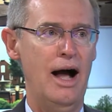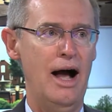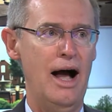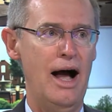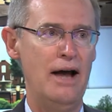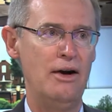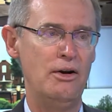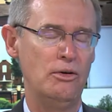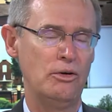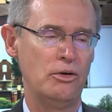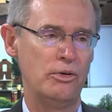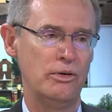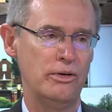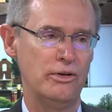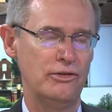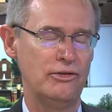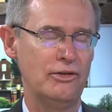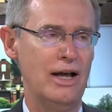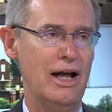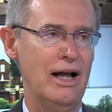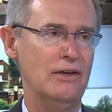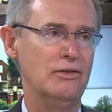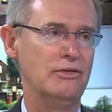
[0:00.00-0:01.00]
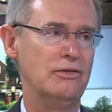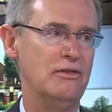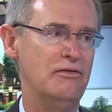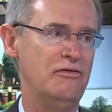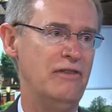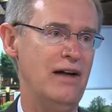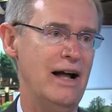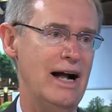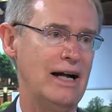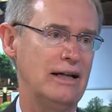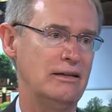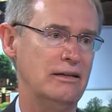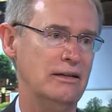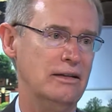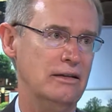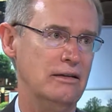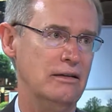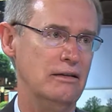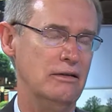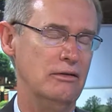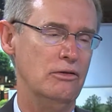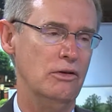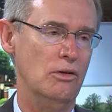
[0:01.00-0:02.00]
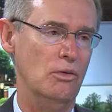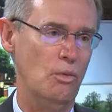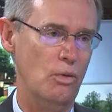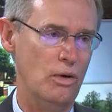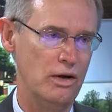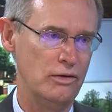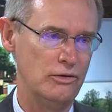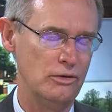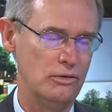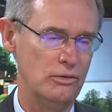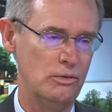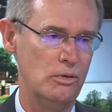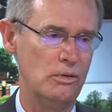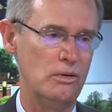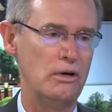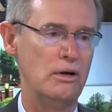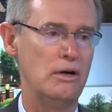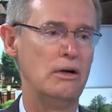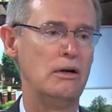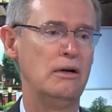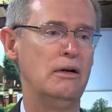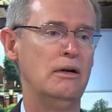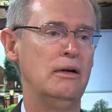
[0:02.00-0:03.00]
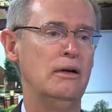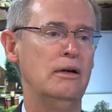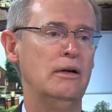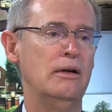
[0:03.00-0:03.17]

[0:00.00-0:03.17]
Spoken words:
I don't criticize the fact that there was an order.